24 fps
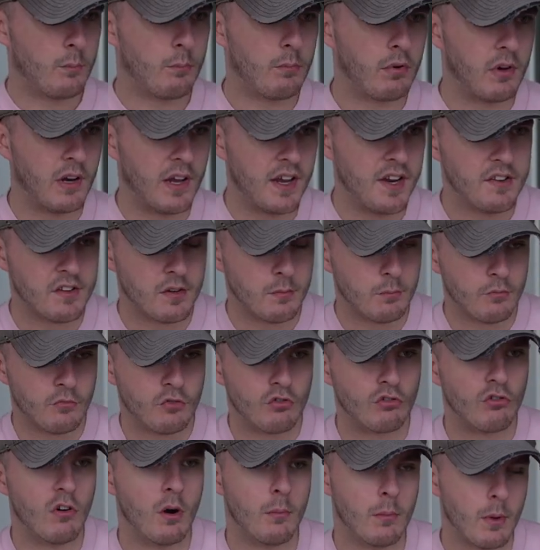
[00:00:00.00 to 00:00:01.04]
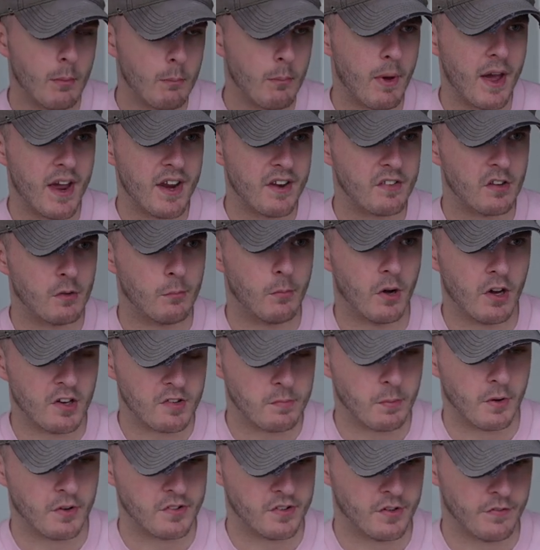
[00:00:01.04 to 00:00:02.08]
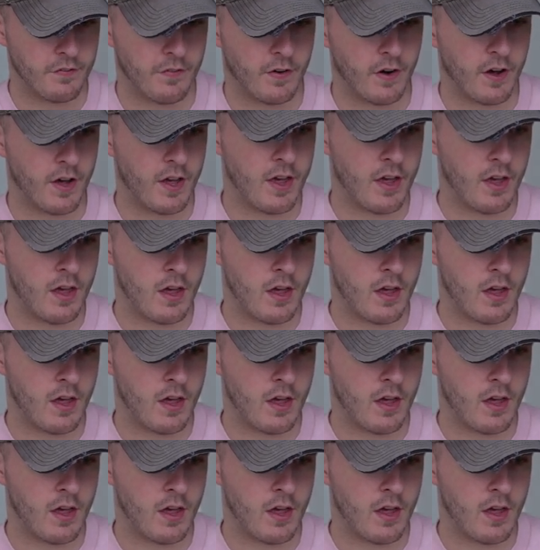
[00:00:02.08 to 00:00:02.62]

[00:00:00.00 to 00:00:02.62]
play some drum and bass on my Spotify.